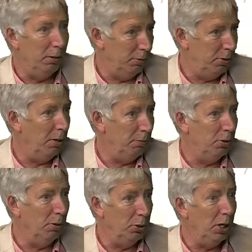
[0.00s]
or
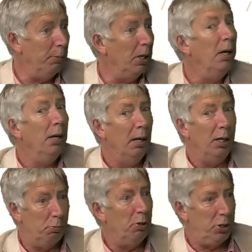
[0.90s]
joint chairman, is
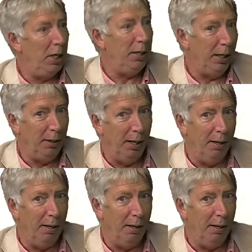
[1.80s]
receding.